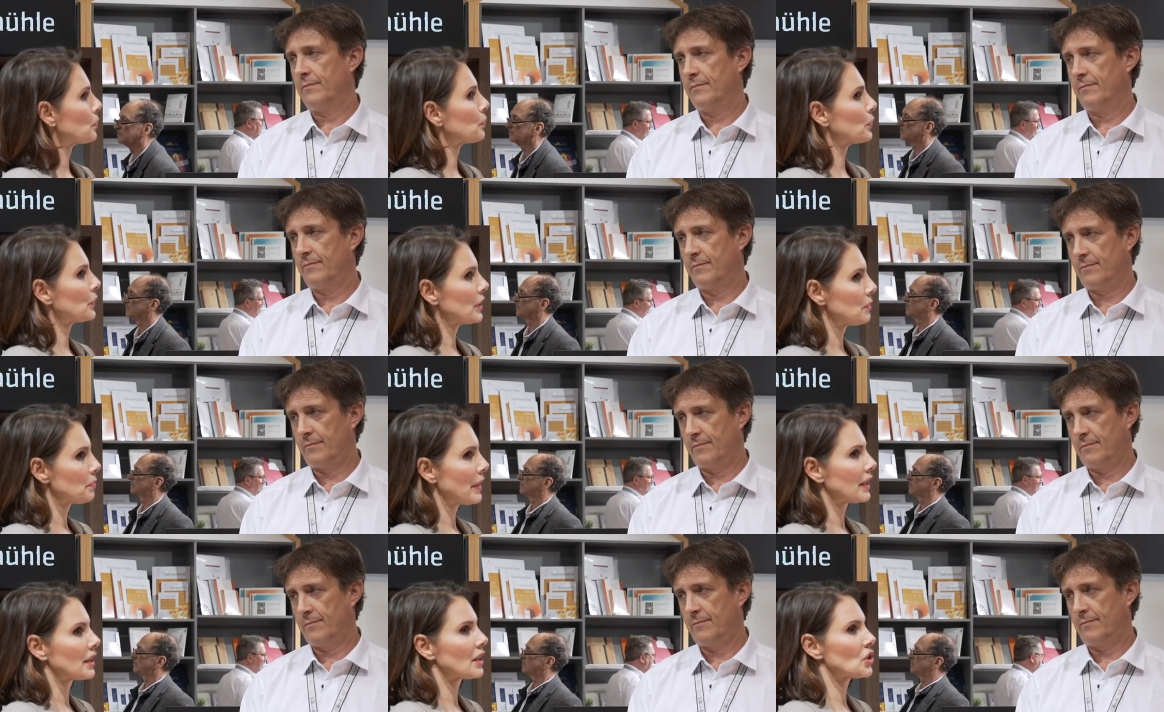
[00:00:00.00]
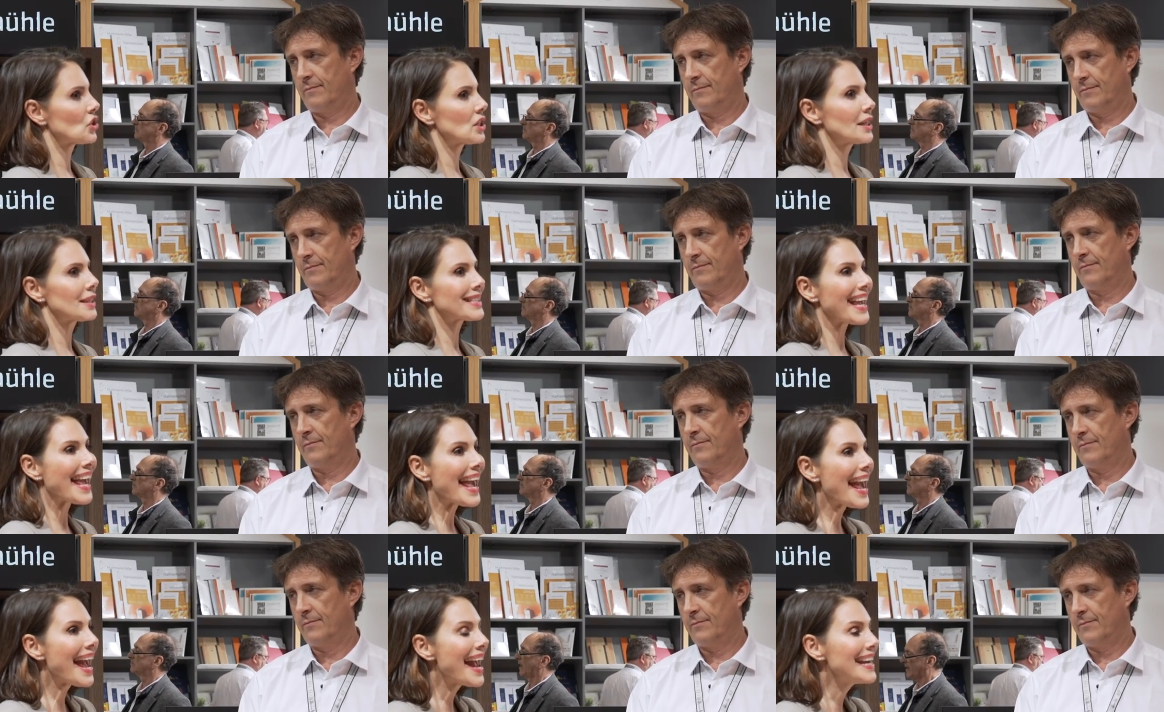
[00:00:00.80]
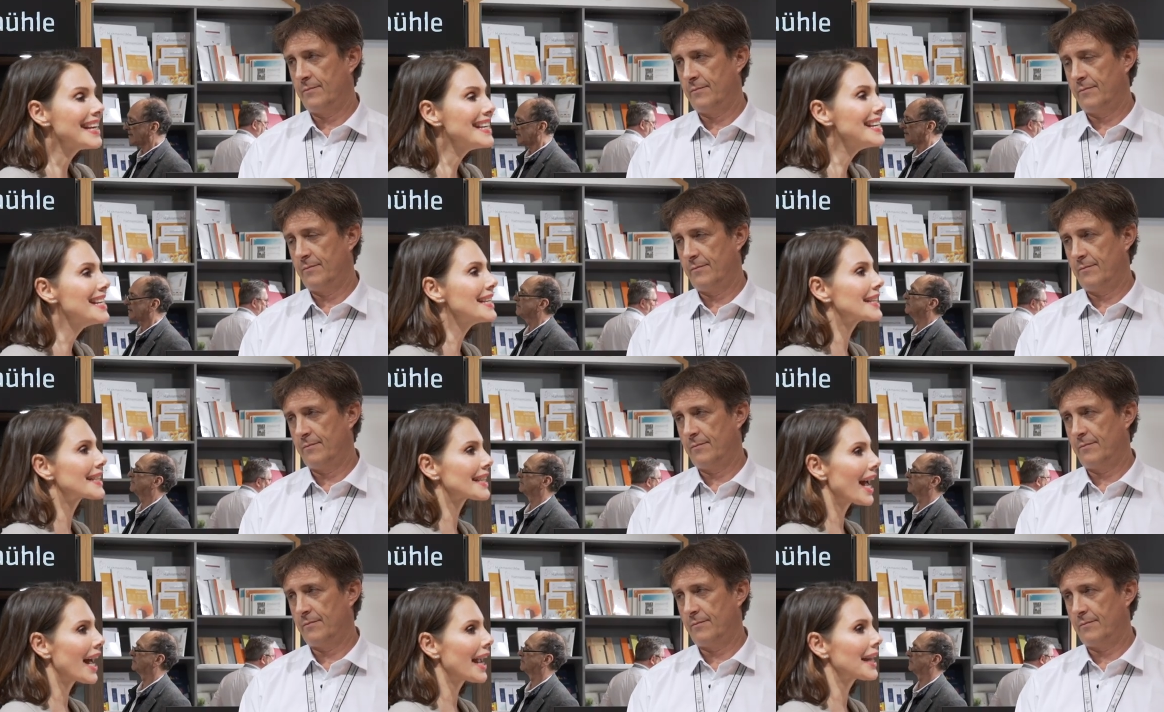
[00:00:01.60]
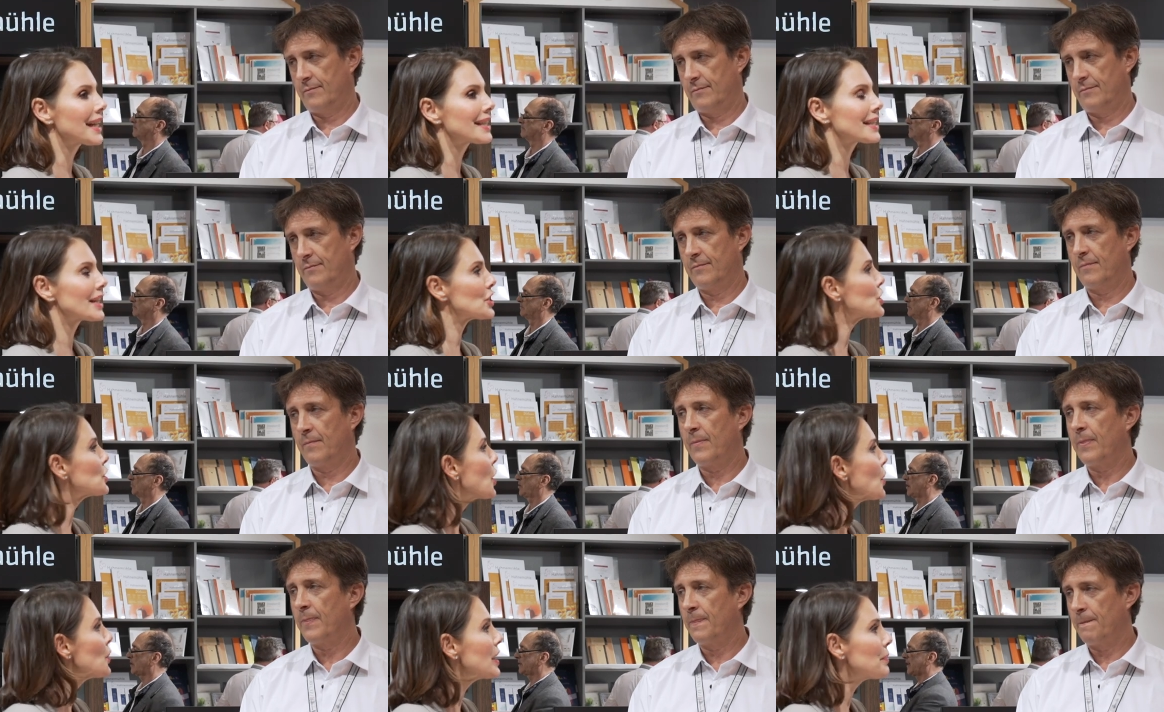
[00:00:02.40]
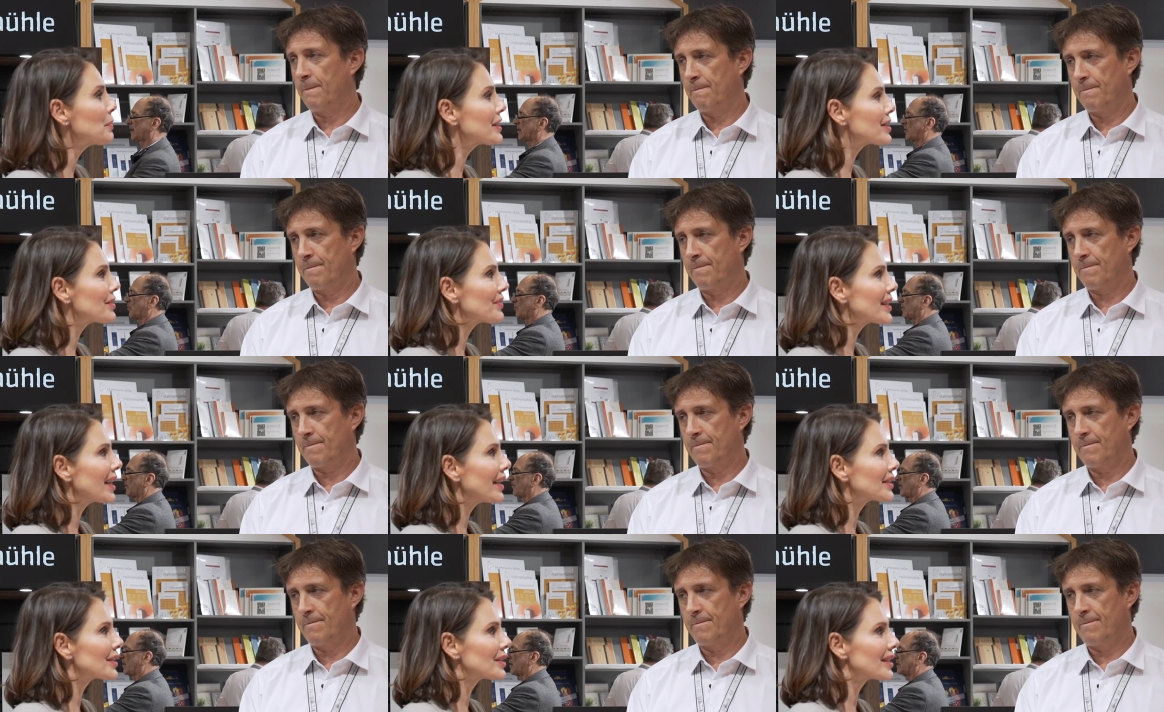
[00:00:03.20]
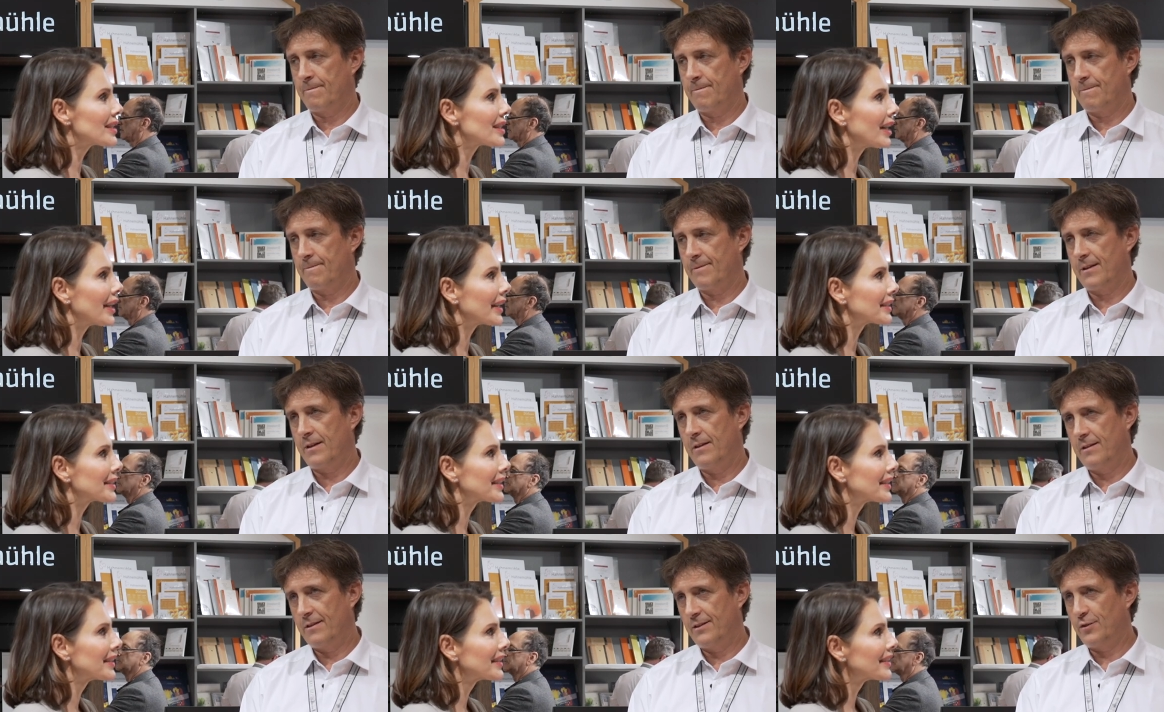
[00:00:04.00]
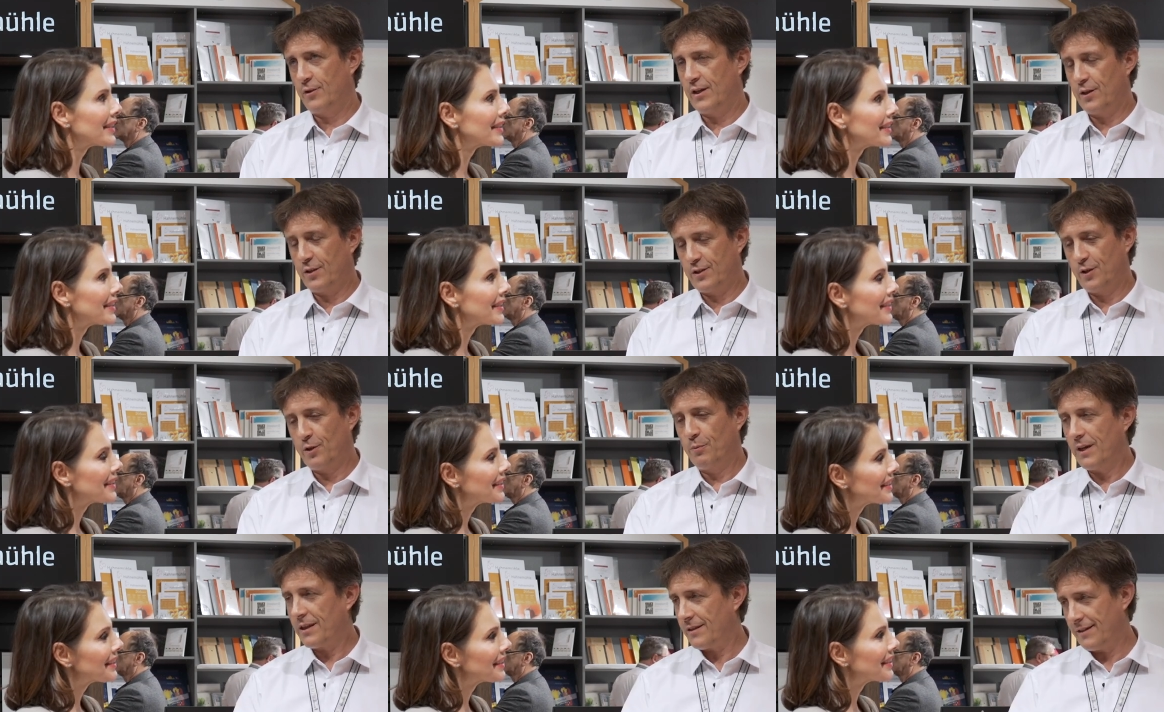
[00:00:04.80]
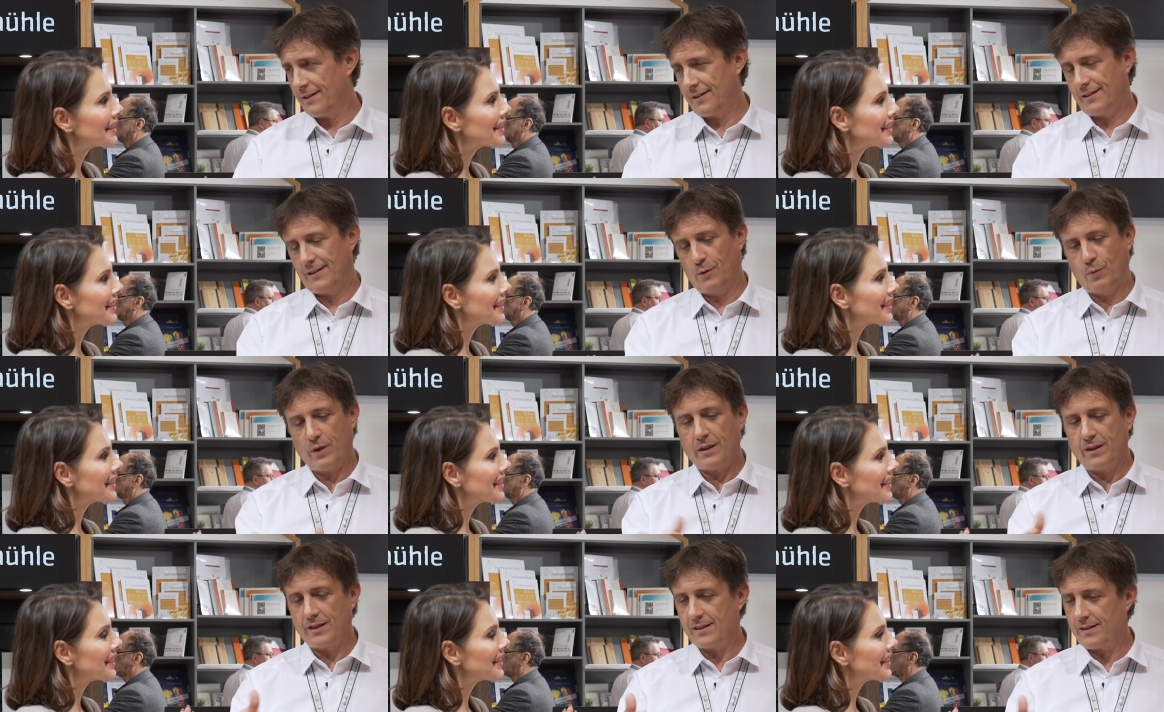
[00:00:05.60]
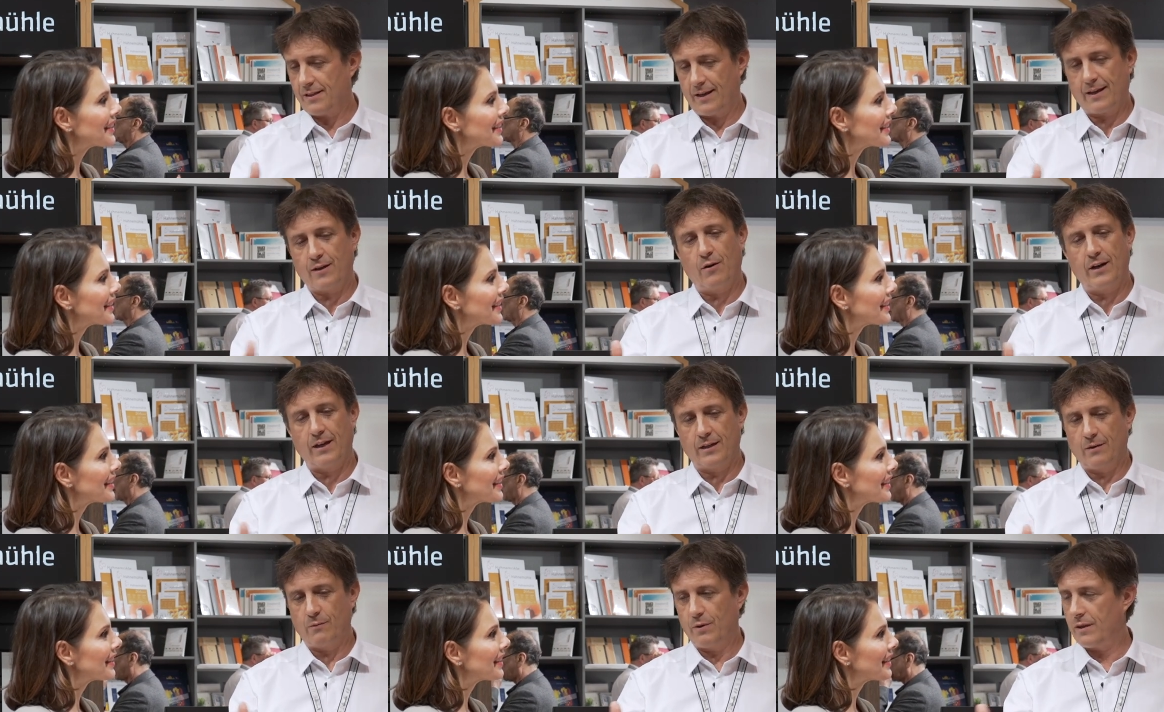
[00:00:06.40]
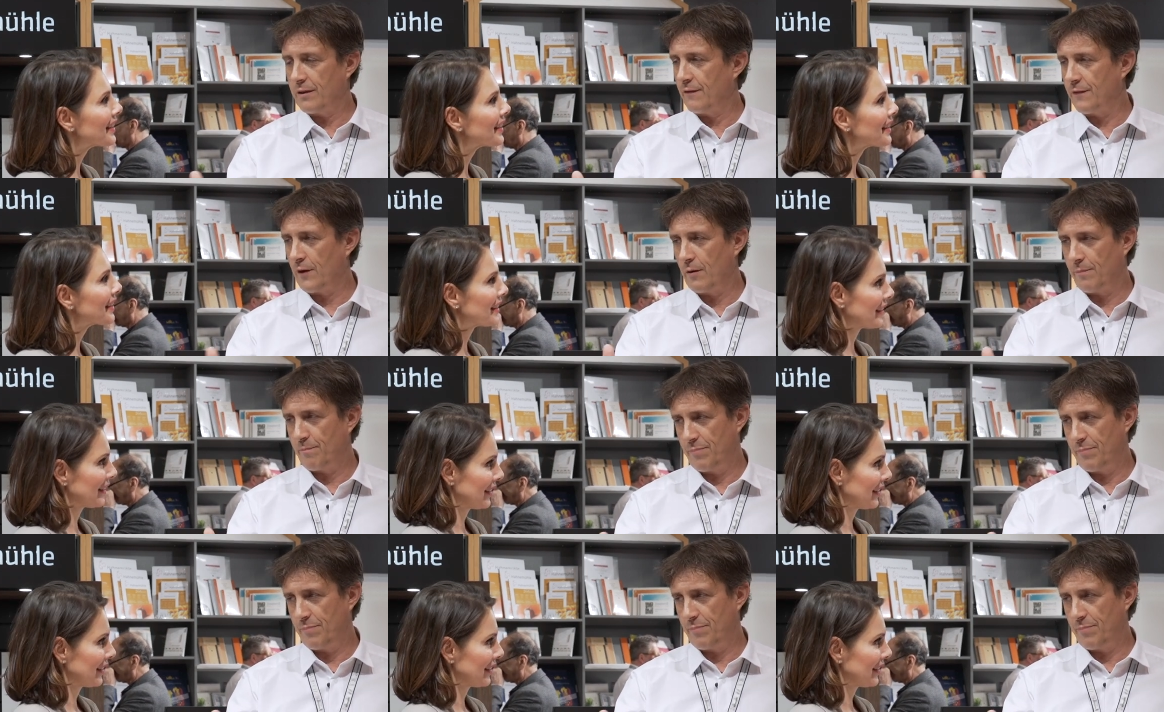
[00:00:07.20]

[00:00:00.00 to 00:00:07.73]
Speaker 1: Printmaking sheets, any size. There's no limits to the size.
Speaker 2: To the to the width. It, the width is uh, according to the width of our